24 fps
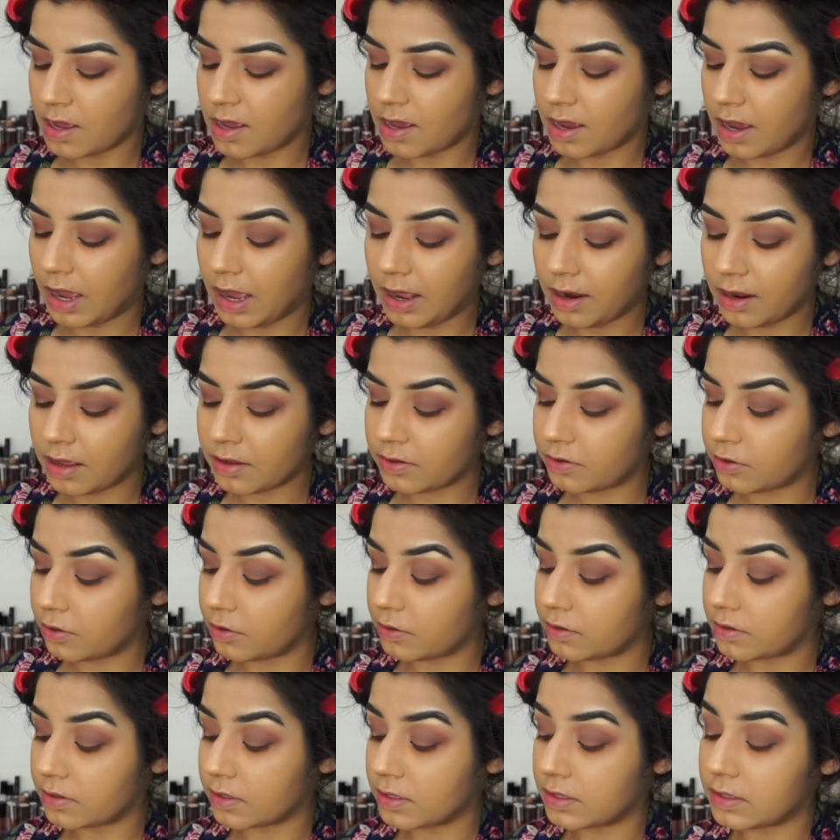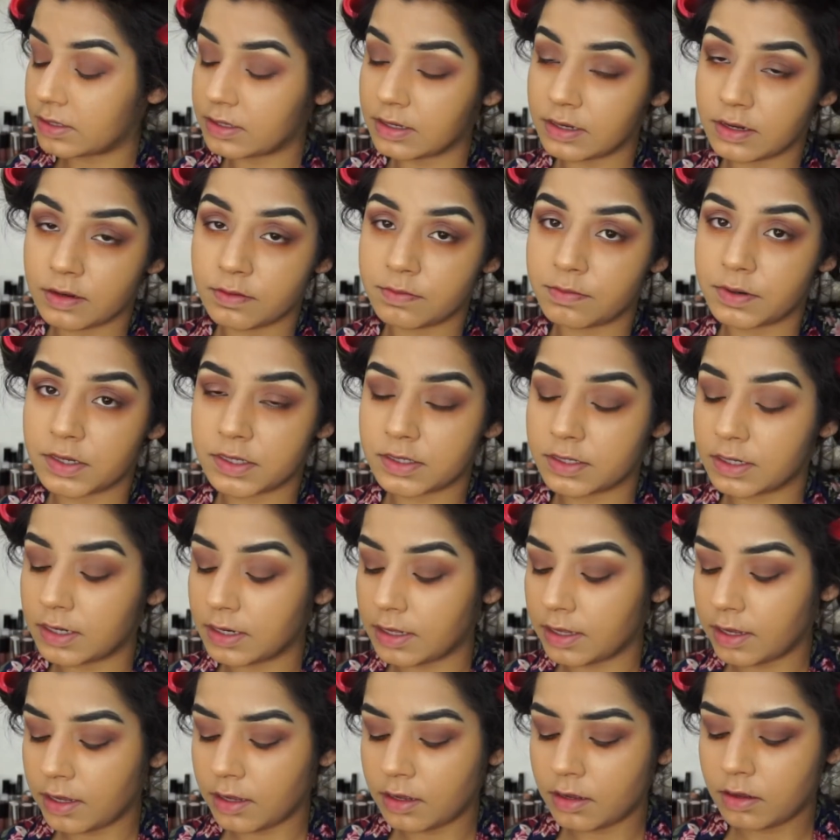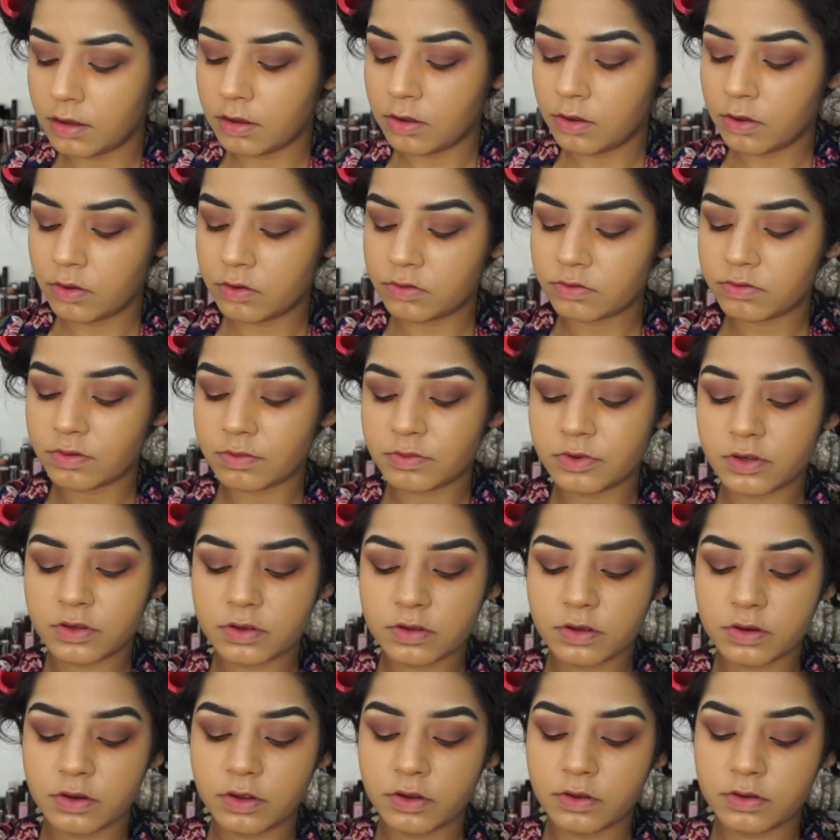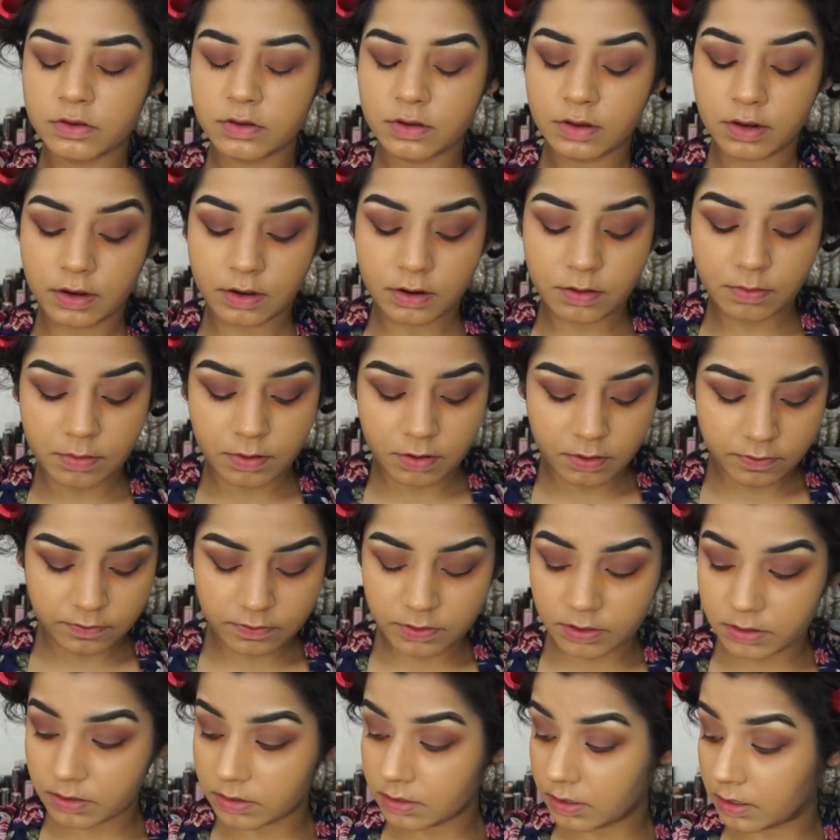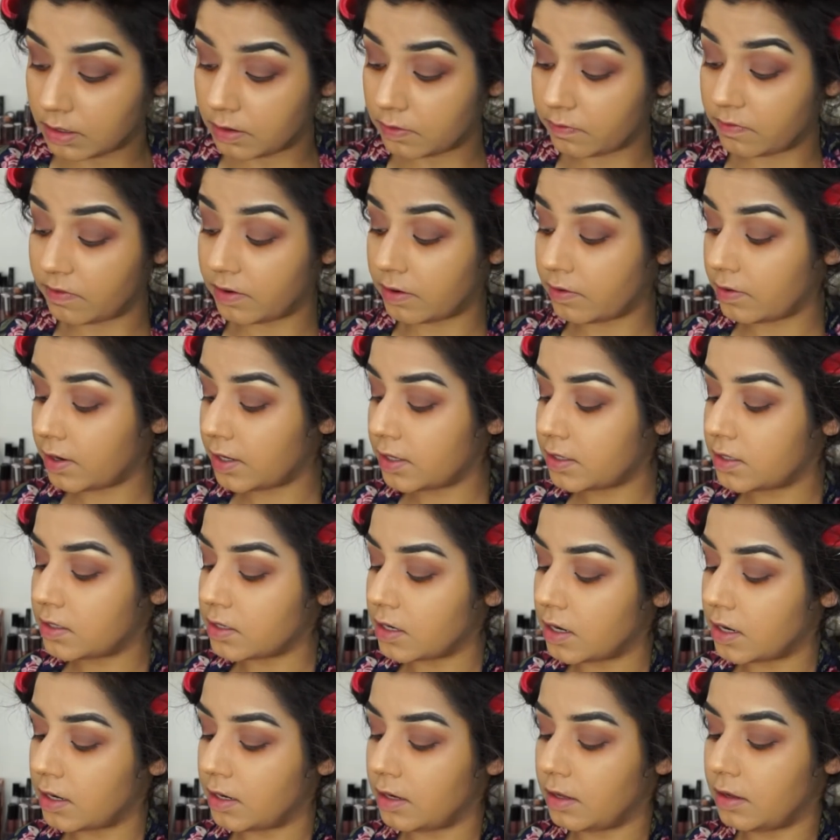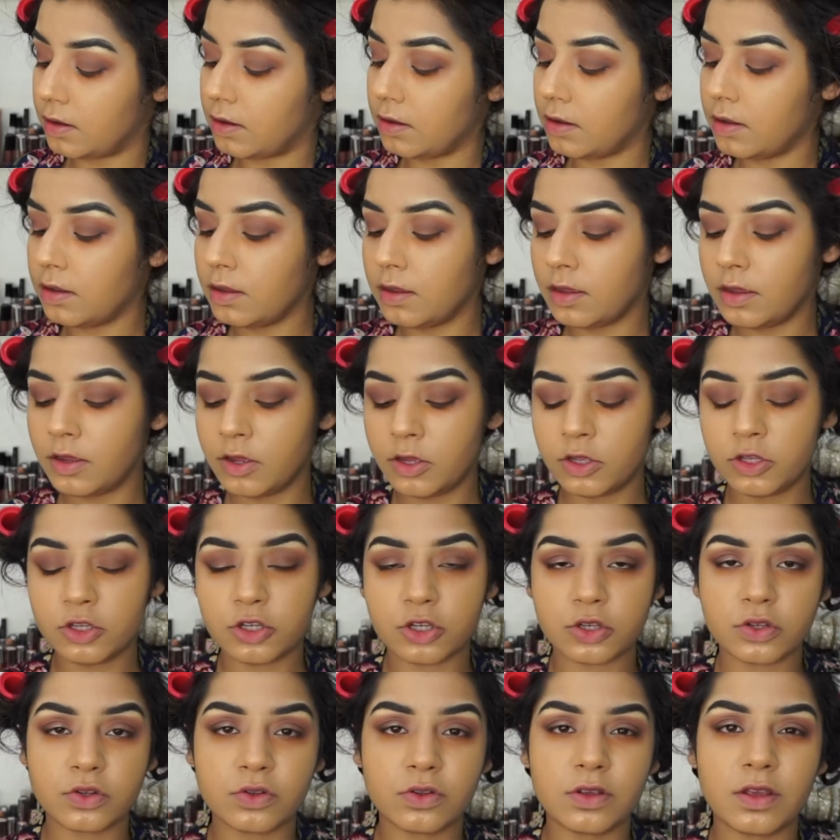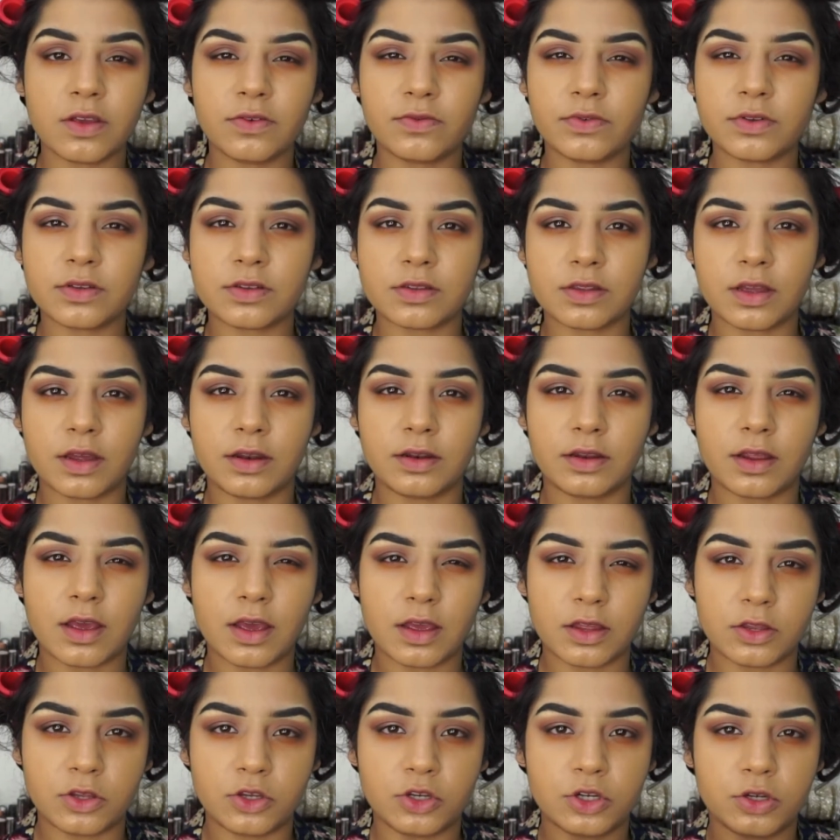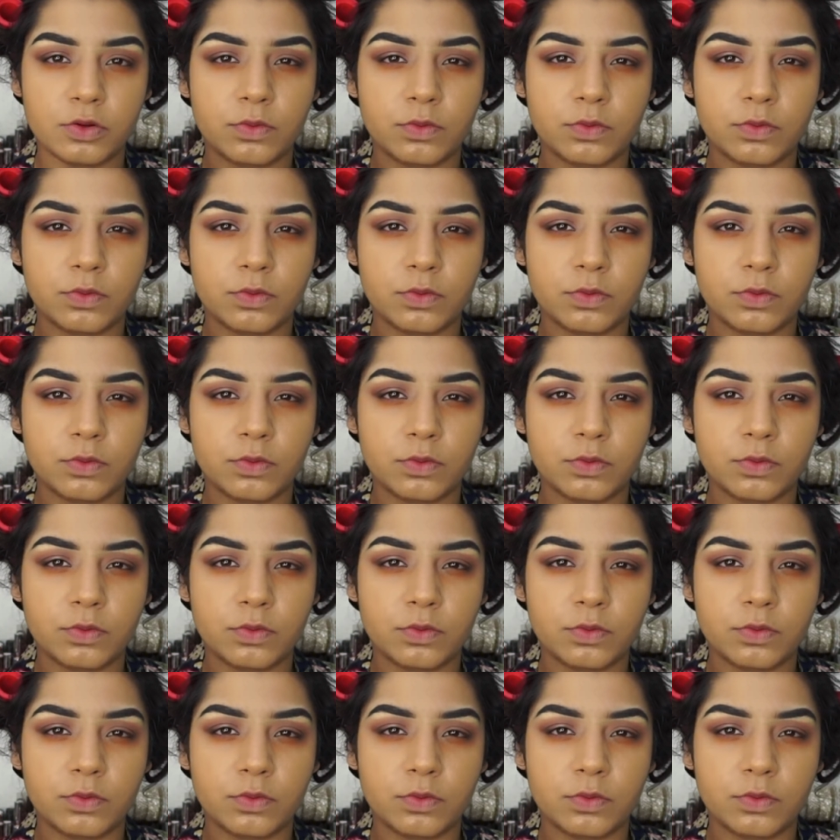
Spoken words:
I like to use concealer personally, so I'm just going to use a little bit of concealer, very tiny, just to give us that edge.